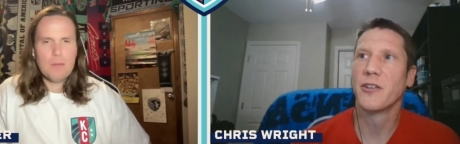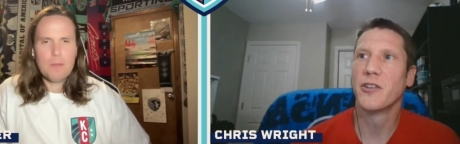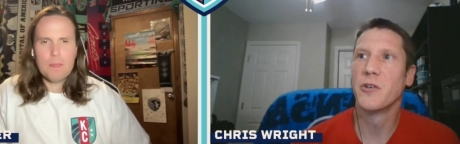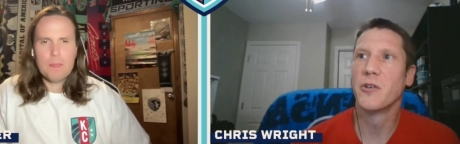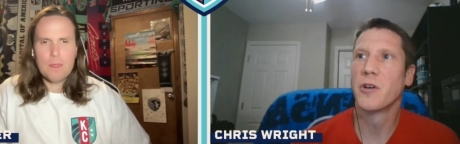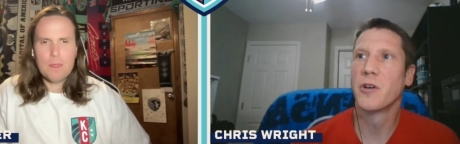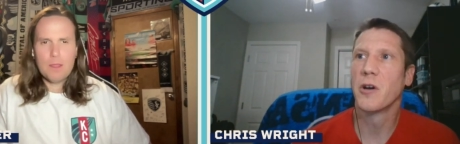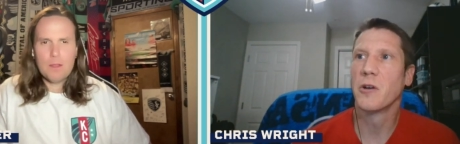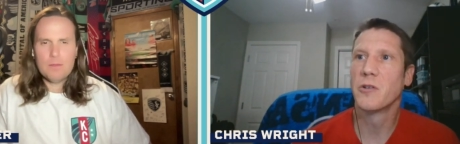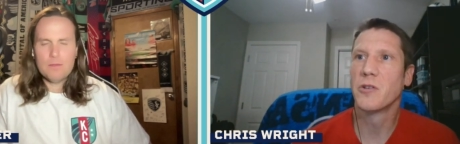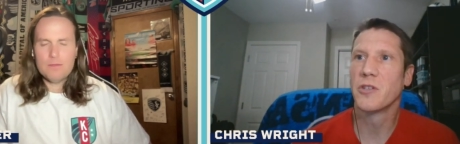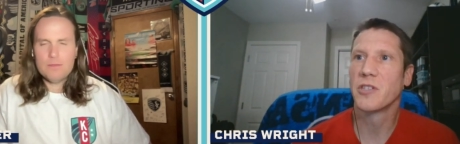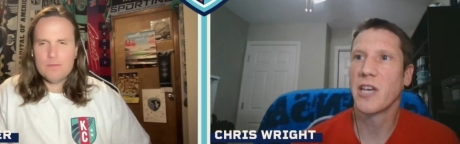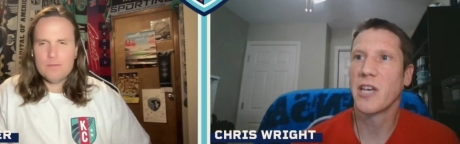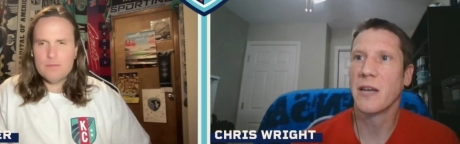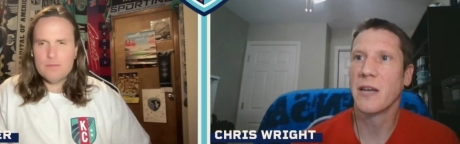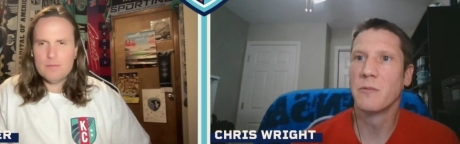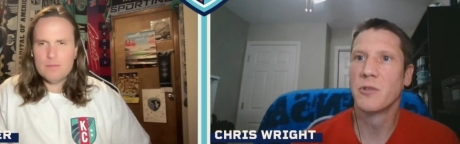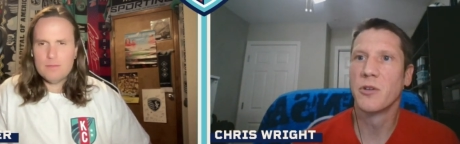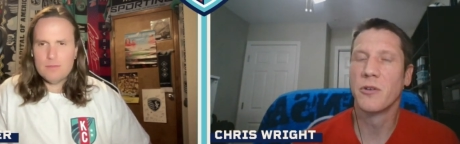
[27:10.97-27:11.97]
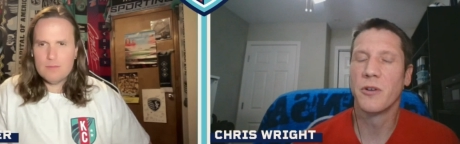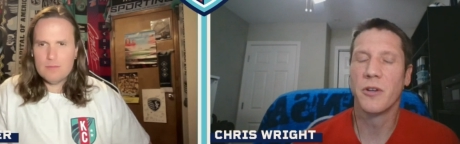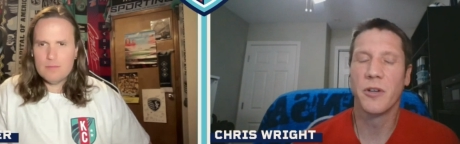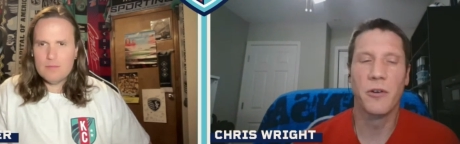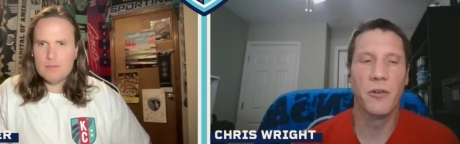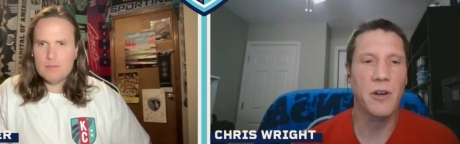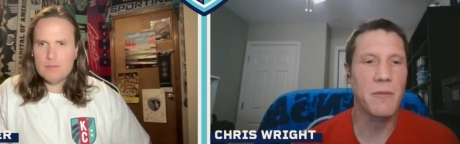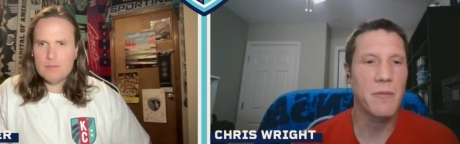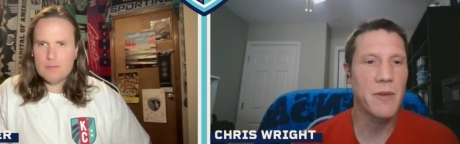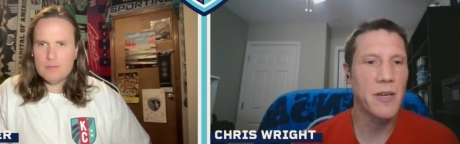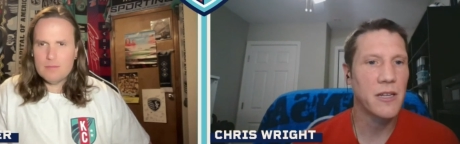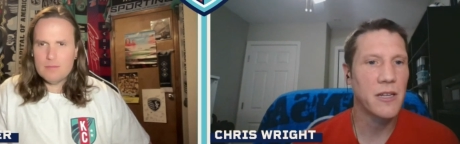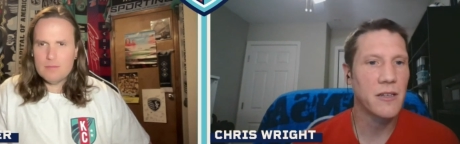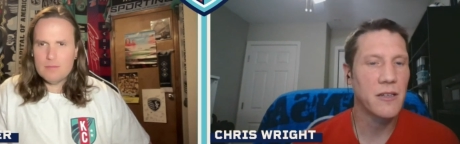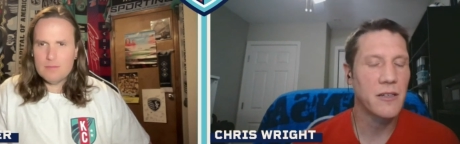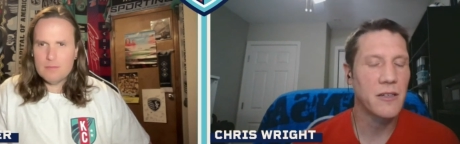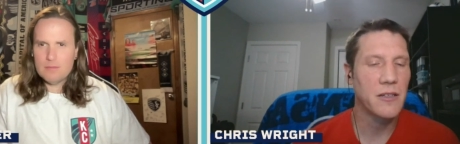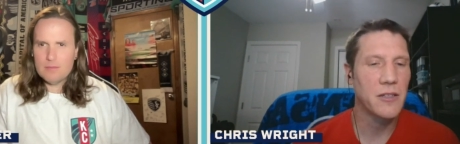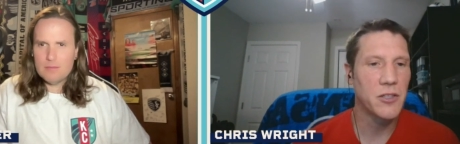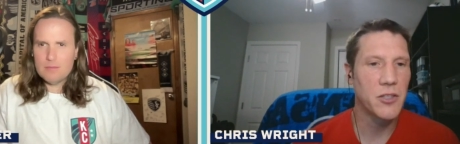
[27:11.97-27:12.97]
Speaker 1: the two coaches came to an agreement
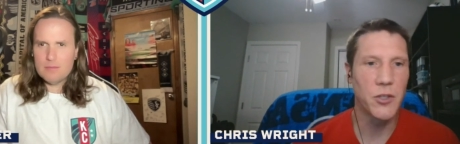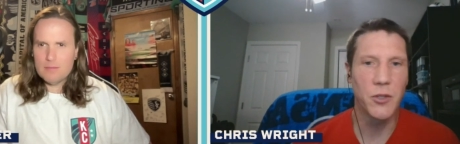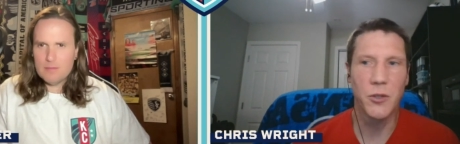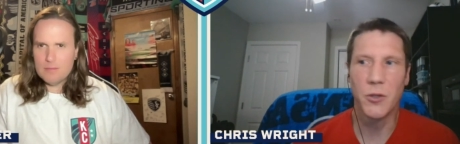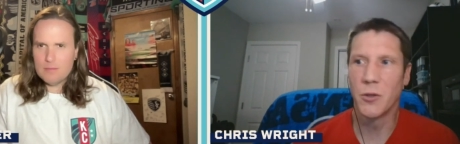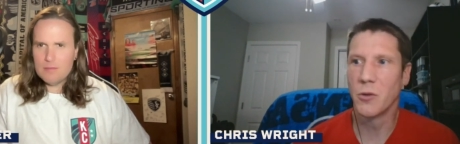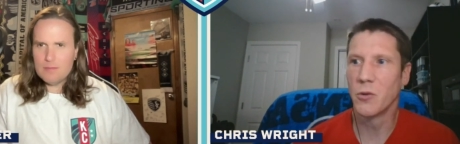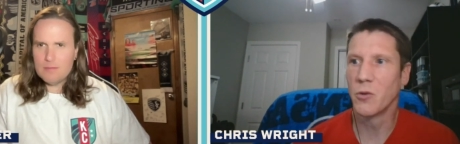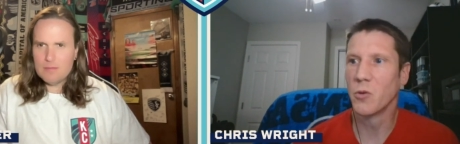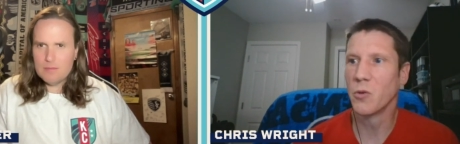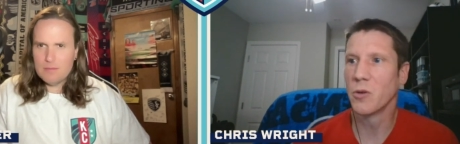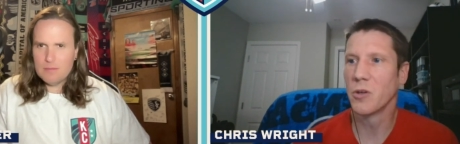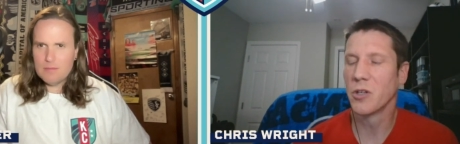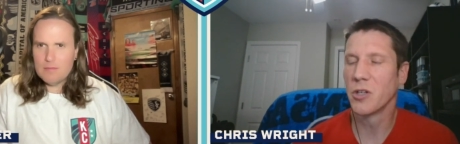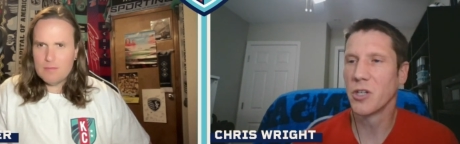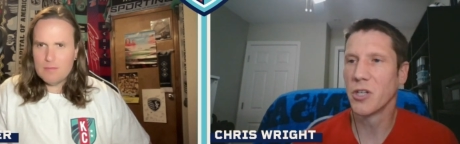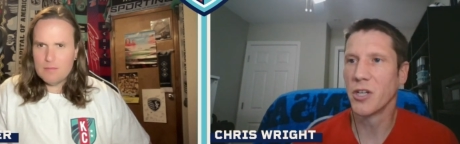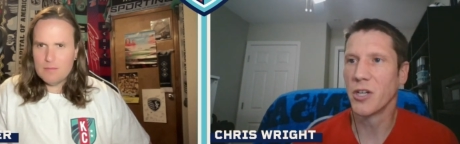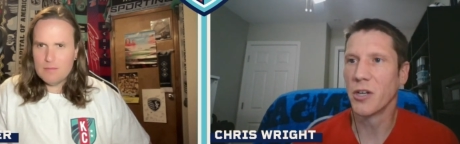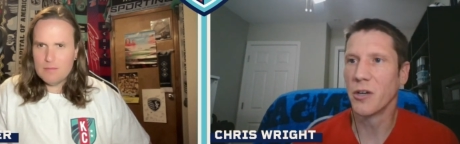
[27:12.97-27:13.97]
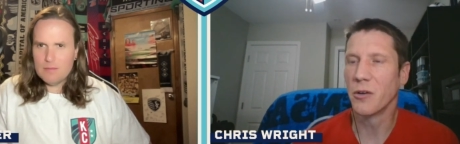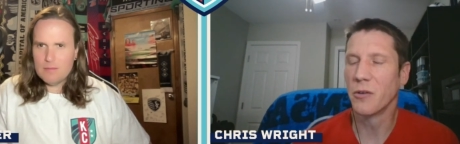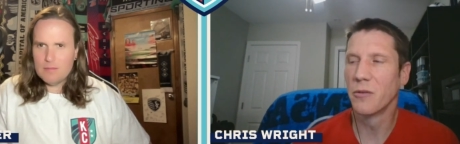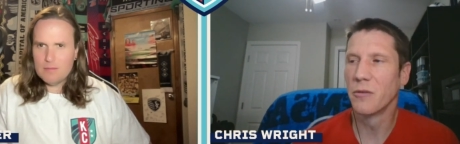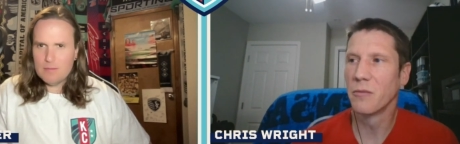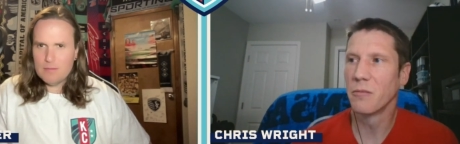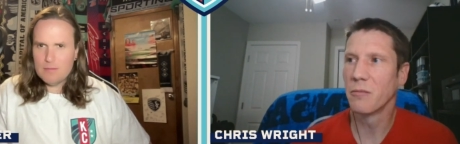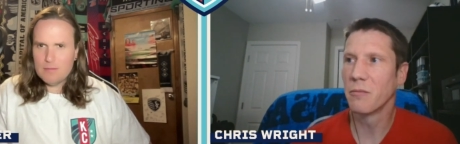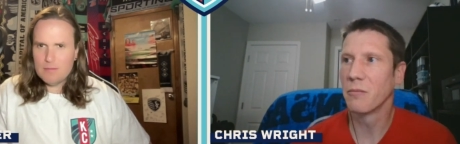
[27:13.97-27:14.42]
to, you know,